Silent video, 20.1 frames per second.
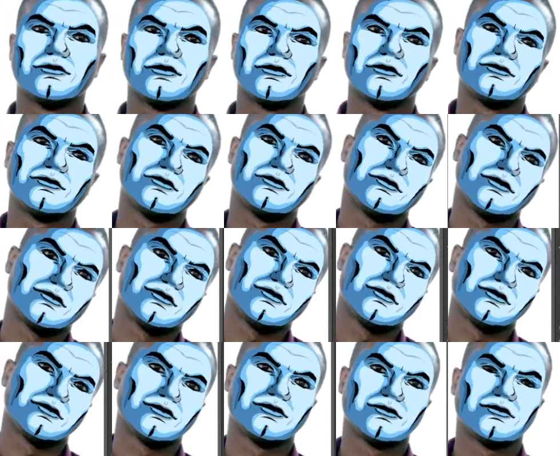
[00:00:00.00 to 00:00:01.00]
and,
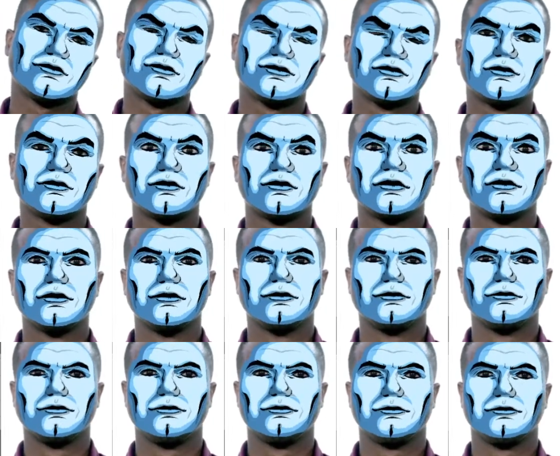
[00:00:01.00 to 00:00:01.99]
changed
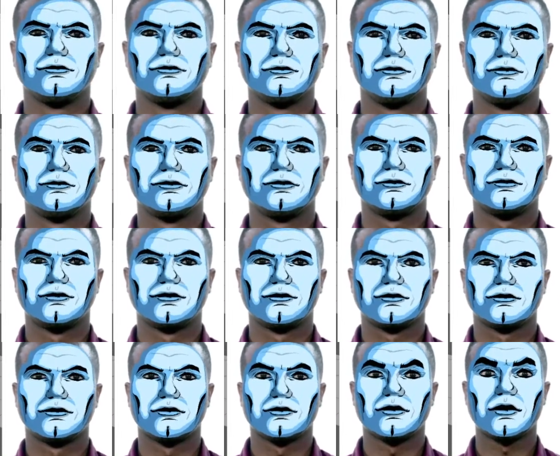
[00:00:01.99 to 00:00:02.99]
the
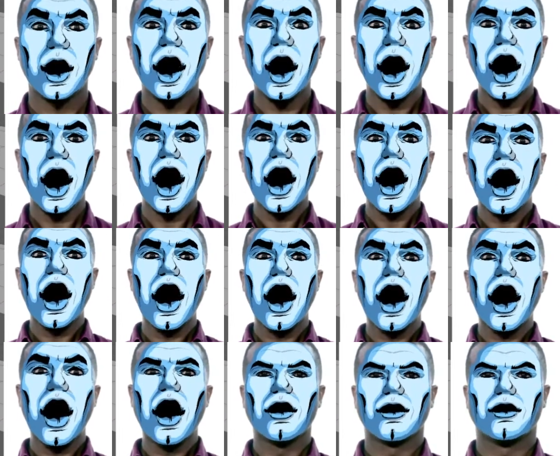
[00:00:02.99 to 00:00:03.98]
property of
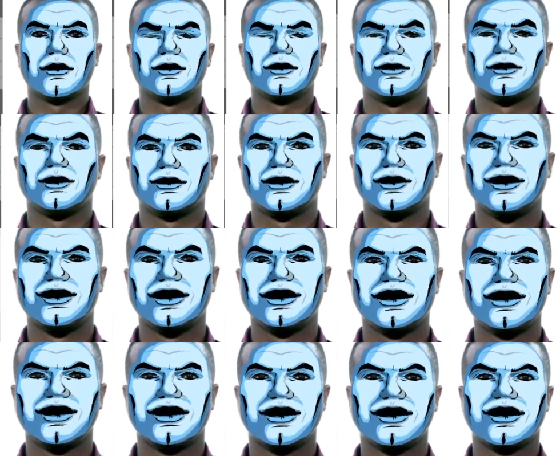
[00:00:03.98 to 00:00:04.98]
it so that it could
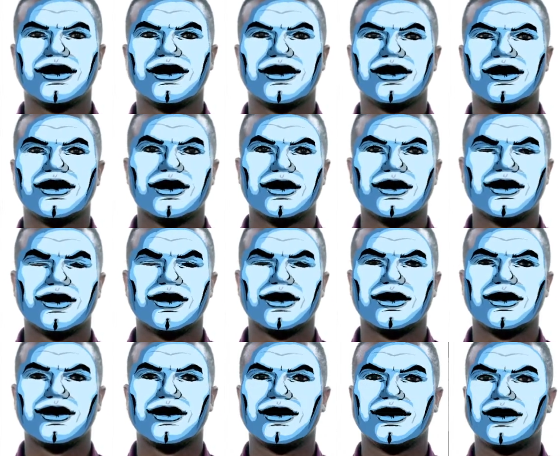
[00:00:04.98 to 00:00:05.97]
actually be our
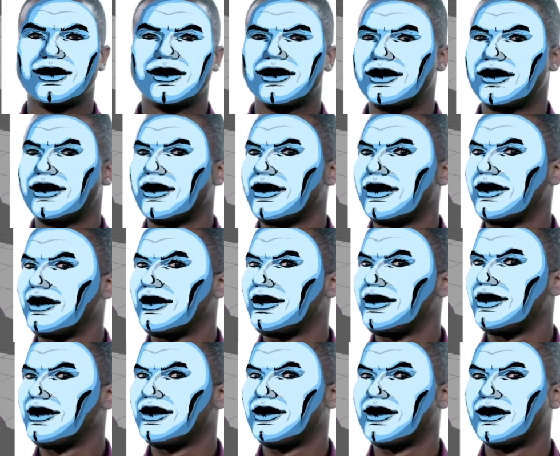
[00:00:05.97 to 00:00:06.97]
PNG. Then
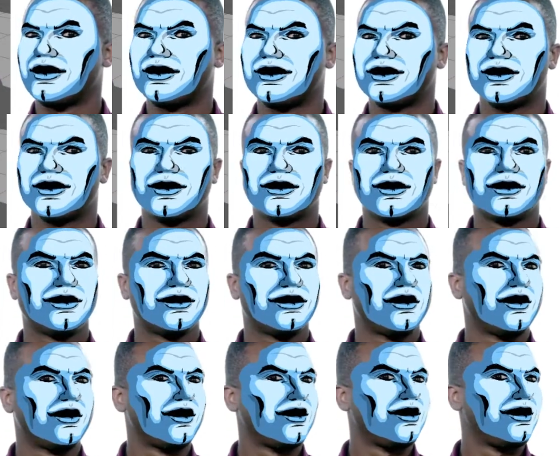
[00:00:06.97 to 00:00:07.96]
with that PNG, we
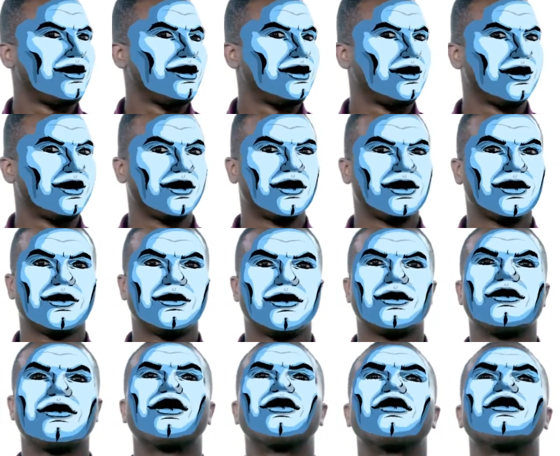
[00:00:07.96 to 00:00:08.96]
changed it to flat,
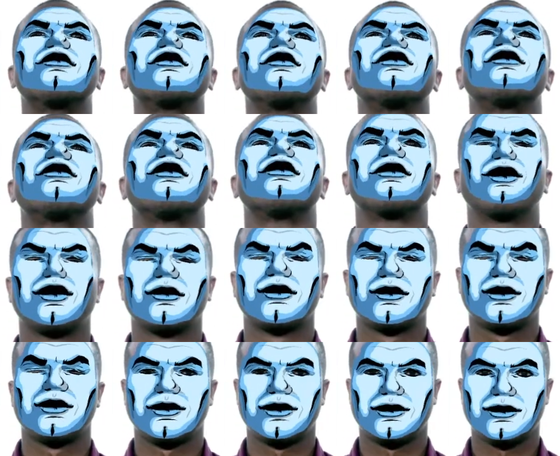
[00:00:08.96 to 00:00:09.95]
and that's the actual
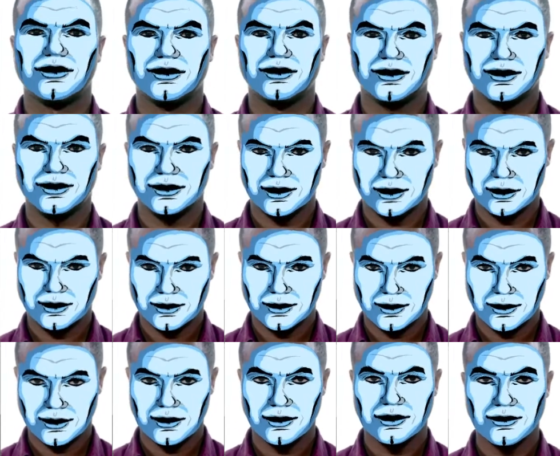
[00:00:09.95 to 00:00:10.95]
texture that we applied.
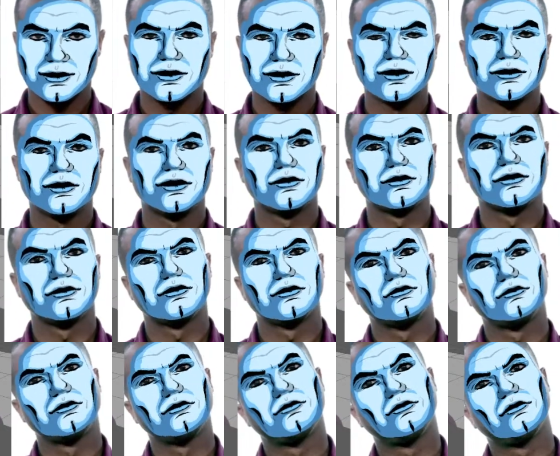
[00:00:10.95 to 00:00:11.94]
So
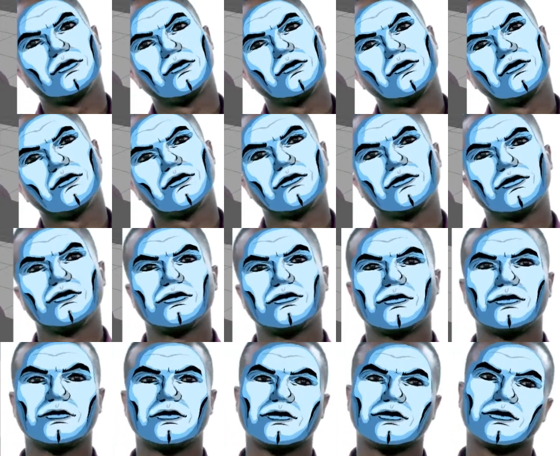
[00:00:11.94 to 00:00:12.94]
good so far.
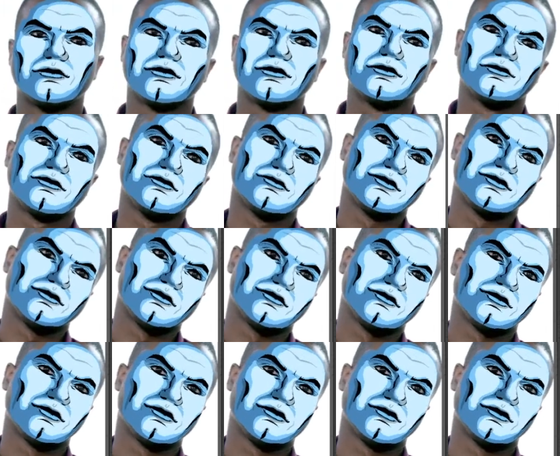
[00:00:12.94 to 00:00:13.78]
We should be able to,